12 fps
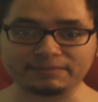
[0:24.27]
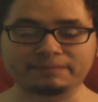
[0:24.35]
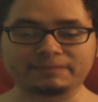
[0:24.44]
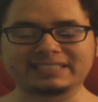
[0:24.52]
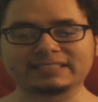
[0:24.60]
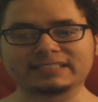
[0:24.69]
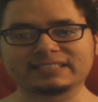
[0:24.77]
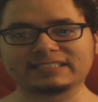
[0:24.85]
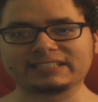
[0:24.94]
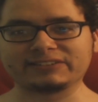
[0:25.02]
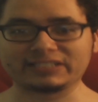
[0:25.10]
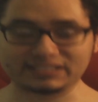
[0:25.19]
But because
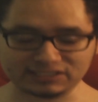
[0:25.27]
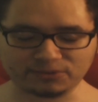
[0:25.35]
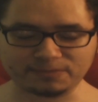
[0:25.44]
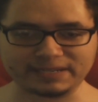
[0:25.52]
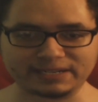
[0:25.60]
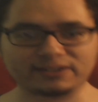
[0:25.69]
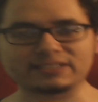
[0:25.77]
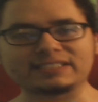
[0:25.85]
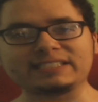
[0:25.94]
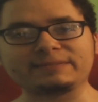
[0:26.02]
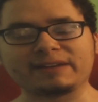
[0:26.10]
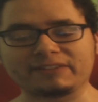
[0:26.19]
there is no PR
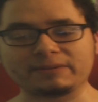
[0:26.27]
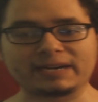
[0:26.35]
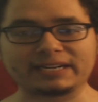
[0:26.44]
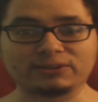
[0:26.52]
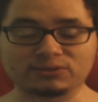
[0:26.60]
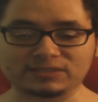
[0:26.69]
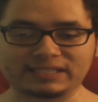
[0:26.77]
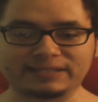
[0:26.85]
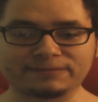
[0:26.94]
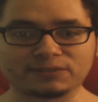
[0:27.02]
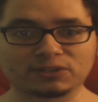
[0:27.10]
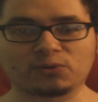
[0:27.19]
team, everybody goes to
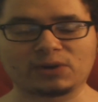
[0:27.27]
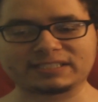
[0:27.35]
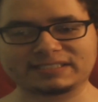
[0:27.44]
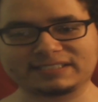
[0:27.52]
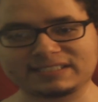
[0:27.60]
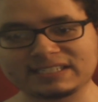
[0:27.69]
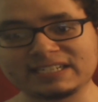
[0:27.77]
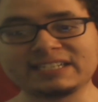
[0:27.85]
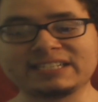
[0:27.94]
him for questions.